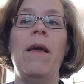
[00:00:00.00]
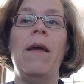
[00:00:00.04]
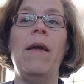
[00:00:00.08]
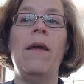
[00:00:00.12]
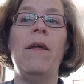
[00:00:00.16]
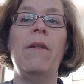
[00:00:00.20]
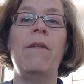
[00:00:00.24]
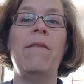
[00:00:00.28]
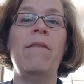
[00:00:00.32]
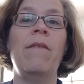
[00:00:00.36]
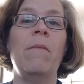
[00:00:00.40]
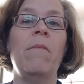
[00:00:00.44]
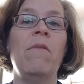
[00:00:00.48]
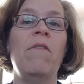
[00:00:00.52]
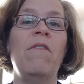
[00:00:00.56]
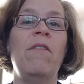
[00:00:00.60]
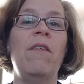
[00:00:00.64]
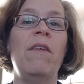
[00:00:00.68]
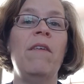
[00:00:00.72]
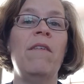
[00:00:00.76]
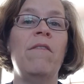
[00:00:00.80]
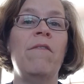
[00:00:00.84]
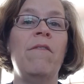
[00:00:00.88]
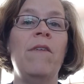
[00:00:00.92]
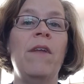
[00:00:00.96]
in some of
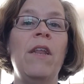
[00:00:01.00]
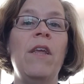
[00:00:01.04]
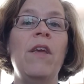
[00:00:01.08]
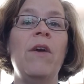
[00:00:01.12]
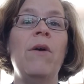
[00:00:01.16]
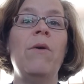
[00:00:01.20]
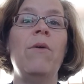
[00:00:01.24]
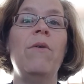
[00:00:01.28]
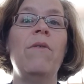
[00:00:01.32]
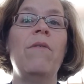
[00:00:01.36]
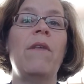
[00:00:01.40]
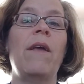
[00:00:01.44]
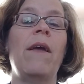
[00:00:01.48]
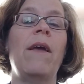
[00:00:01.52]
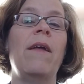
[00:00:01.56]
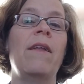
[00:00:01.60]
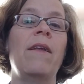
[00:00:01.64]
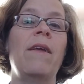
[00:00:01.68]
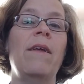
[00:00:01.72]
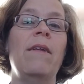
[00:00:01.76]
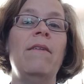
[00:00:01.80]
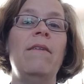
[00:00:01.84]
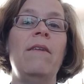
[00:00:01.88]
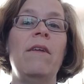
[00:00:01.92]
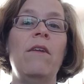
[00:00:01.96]
these videos
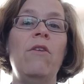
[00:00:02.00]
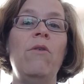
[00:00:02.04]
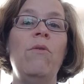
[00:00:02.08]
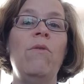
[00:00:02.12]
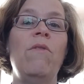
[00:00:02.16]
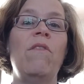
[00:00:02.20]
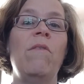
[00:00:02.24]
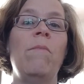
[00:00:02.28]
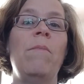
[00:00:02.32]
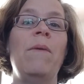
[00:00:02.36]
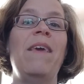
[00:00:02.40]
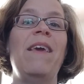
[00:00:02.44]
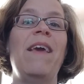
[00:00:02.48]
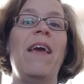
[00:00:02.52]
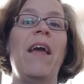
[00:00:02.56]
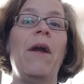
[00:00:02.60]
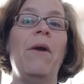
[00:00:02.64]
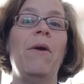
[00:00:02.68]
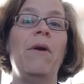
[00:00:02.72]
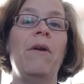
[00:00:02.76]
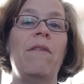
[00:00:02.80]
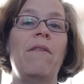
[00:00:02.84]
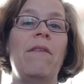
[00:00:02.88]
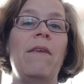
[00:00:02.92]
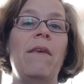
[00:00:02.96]
and continues to be
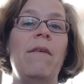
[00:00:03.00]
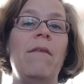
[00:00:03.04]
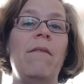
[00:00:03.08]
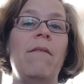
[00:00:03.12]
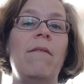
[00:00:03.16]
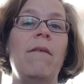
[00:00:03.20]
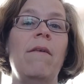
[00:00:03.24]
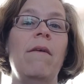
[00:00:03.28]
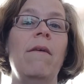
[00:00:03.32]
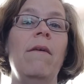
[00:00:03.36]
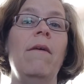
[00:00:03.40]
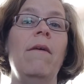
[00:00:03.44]
heresies.